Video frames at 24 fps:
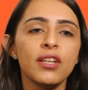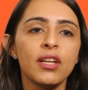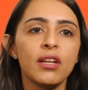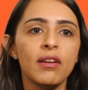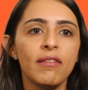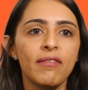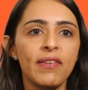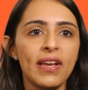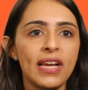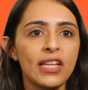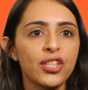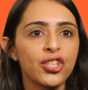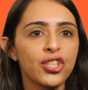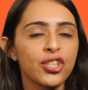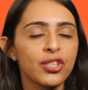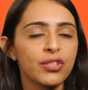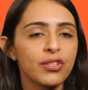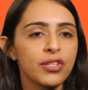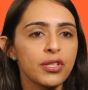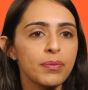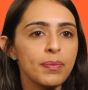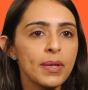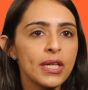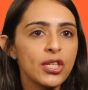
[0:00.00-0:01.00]
a vascular
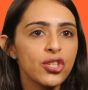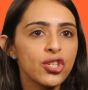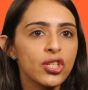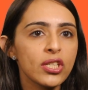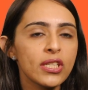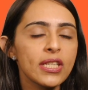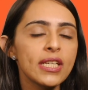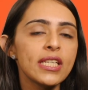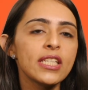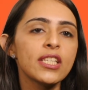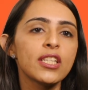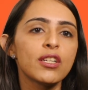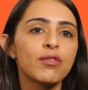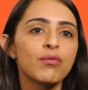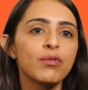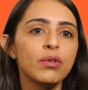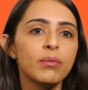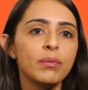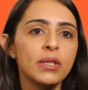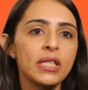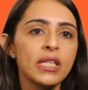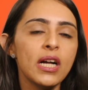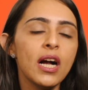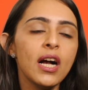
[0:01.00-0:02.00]
specialist, a
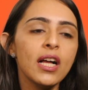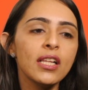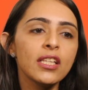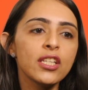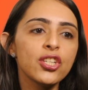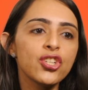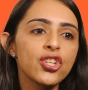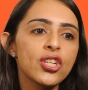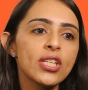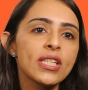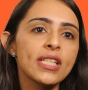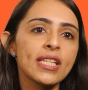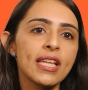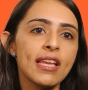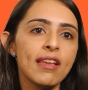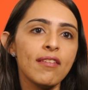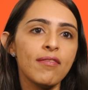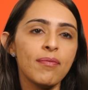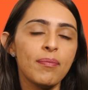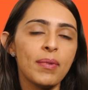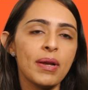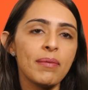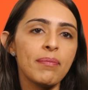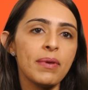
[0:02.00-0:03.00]
rheumatologist
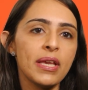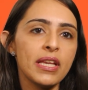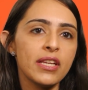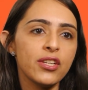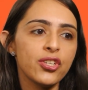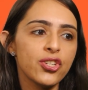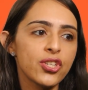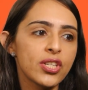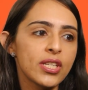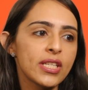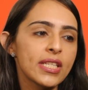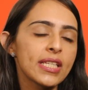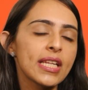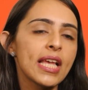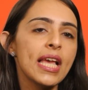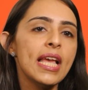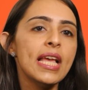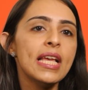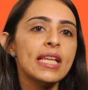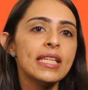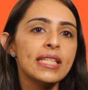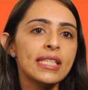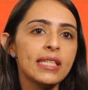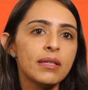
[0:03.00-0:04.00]
if my patient's
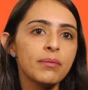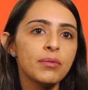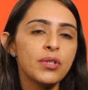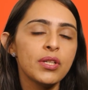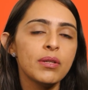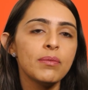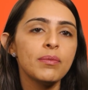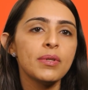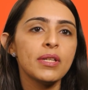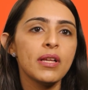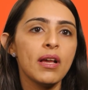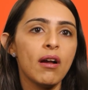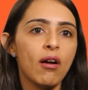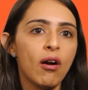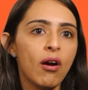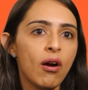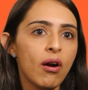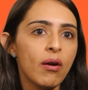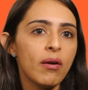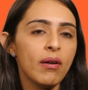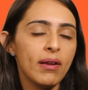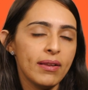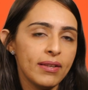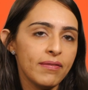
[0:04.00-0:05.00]
symptoms
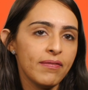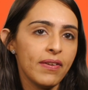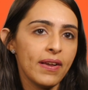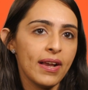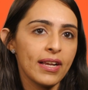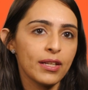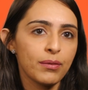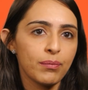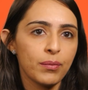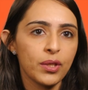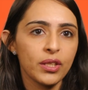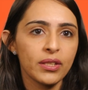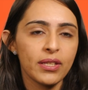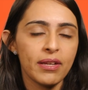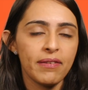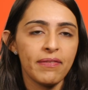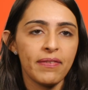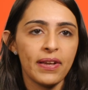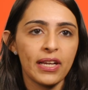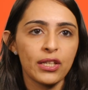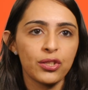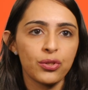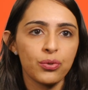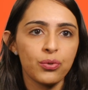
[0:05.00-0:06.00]
are in fact
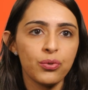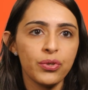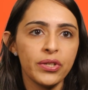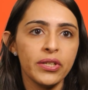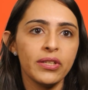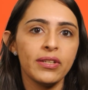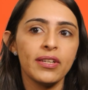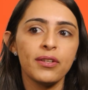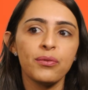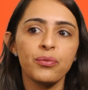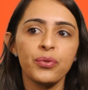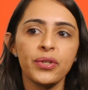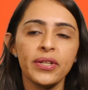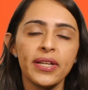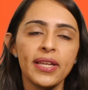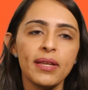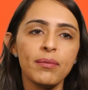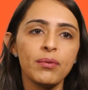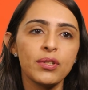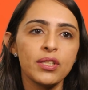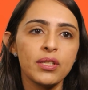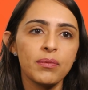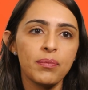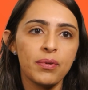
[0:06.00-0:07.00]
multifactorial, and we're
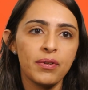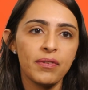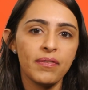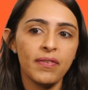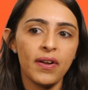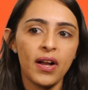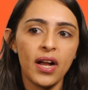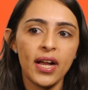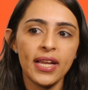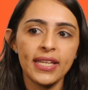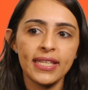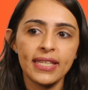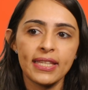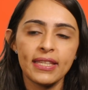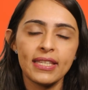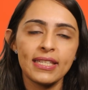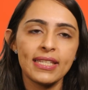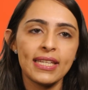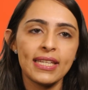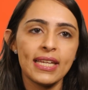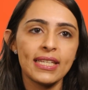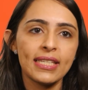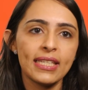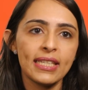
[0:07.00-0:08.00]
able to provide the
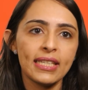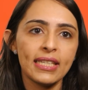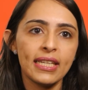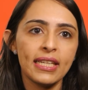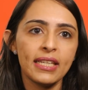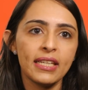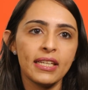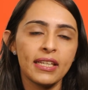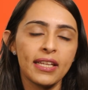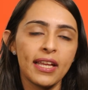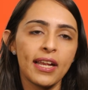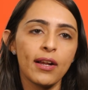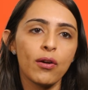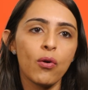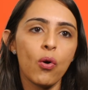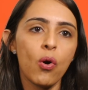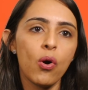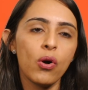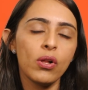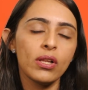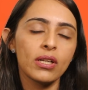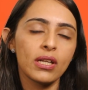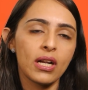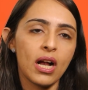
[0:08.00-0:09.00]
designated care
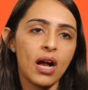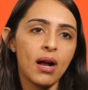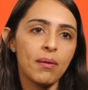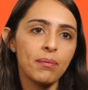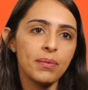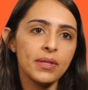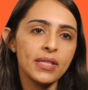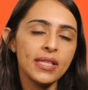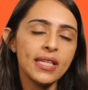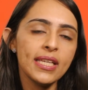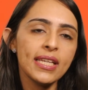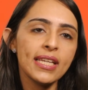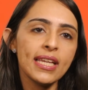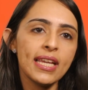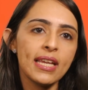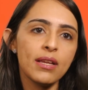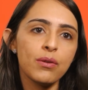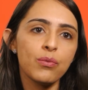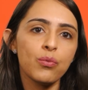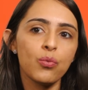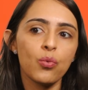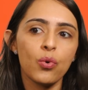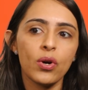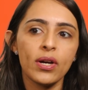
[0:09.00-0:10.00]
all encompassing
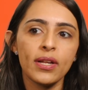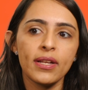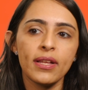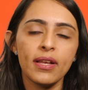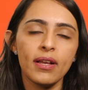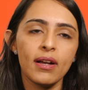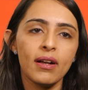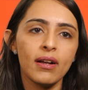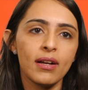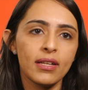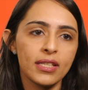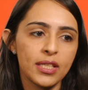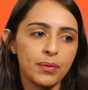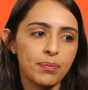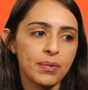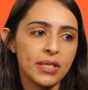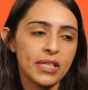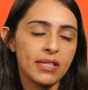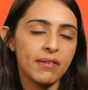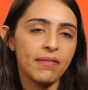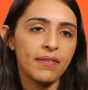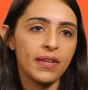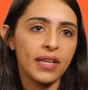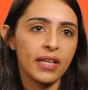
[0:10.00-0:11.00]
in one
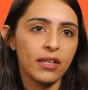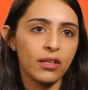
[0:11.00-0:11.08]
specific